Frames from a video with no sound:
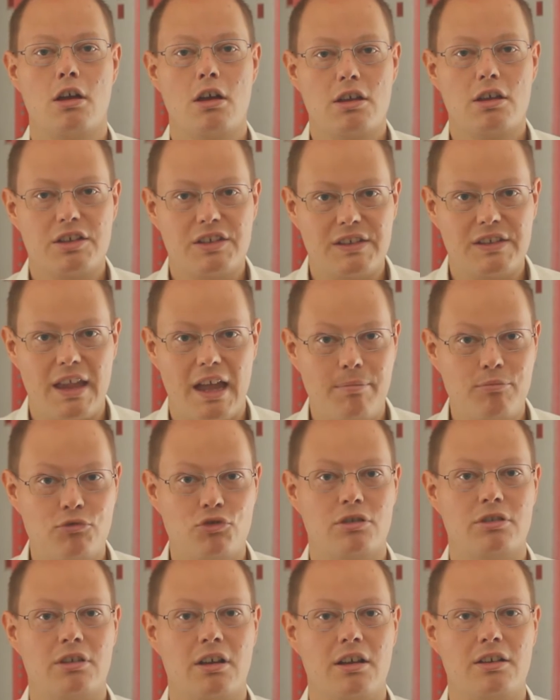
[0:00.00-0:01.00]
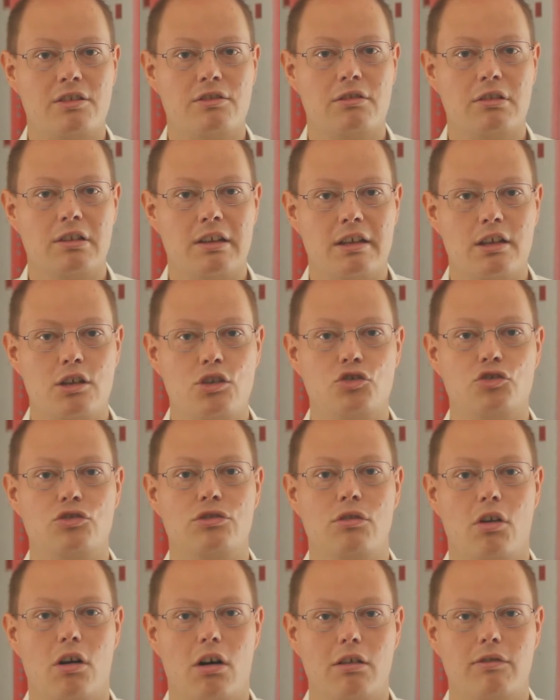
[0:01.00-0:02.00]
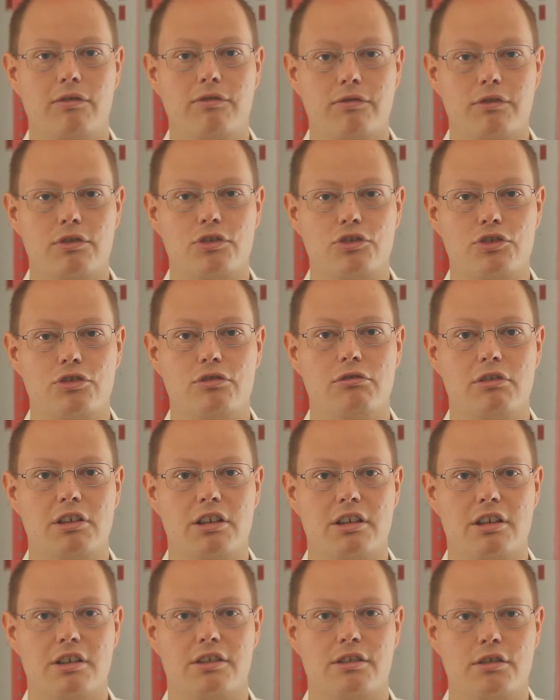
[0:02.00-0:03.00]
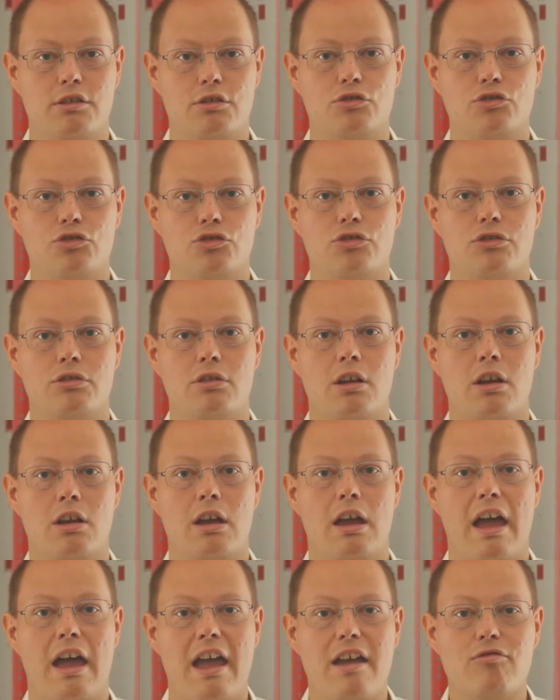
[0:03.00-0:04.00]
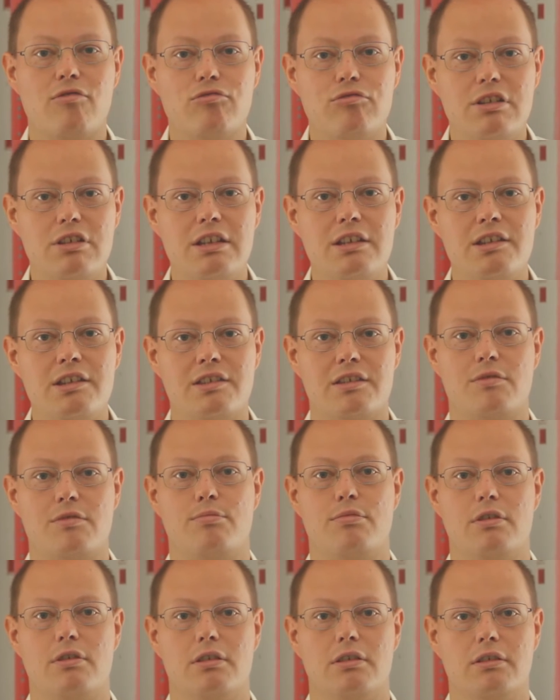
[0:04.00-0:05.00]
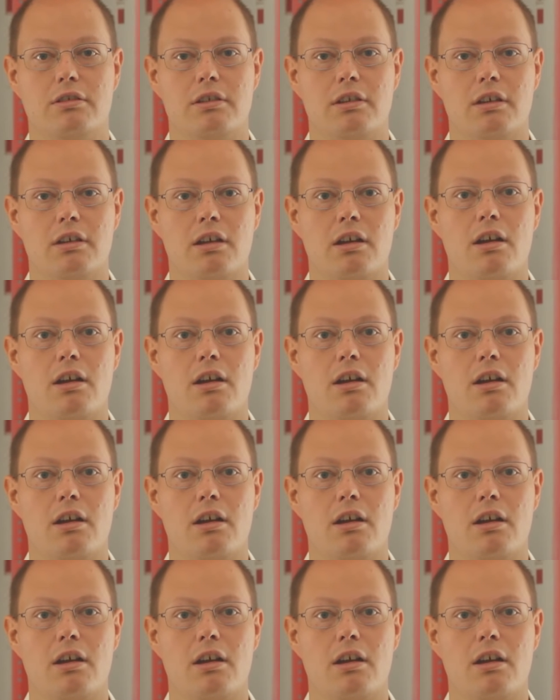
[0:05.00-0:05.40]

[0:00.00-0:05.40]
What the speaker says: Snapshot isolation offers you, in addition, a read stability.